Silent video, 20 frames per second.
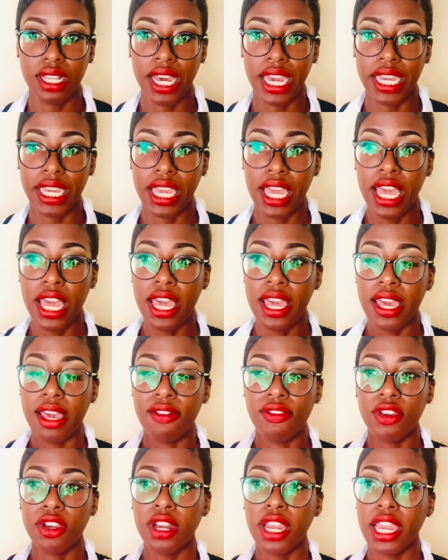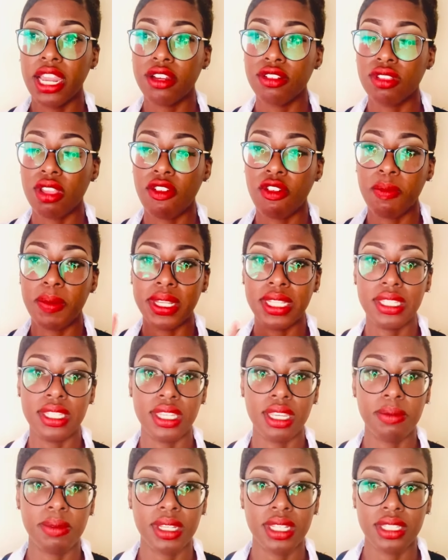Like if your hair has never been
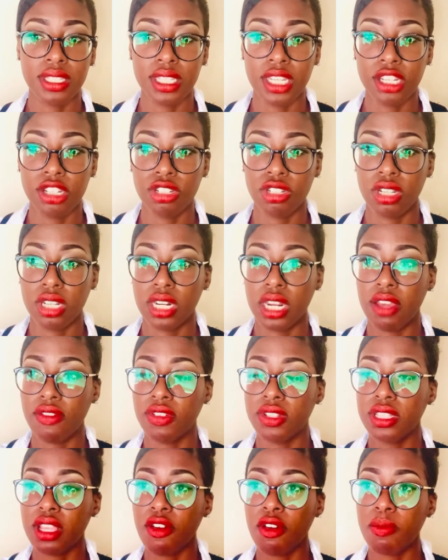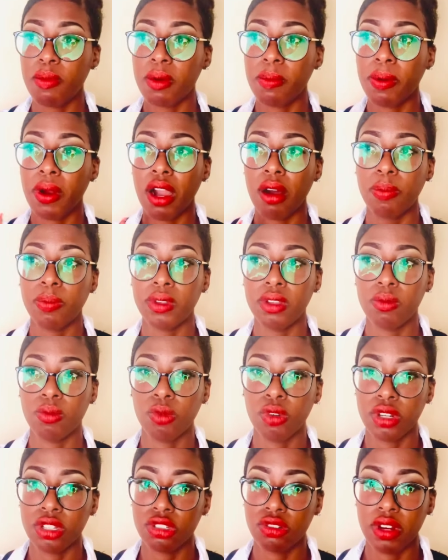deep conditioned, if it's never been properly
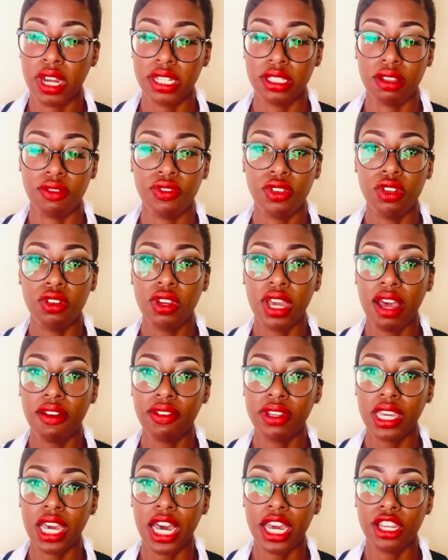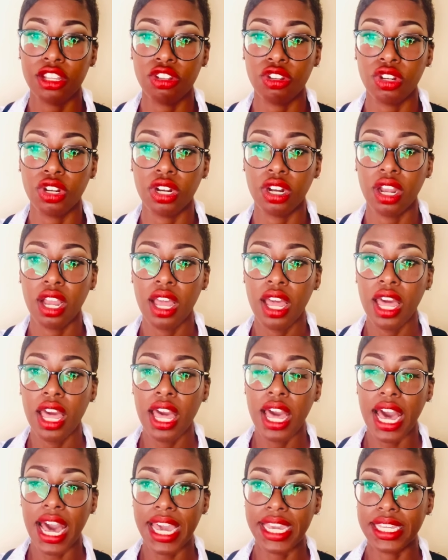moisturized, if you haven't gotten your,
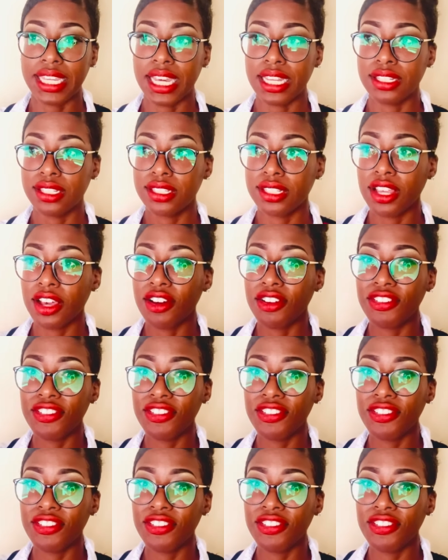I guess,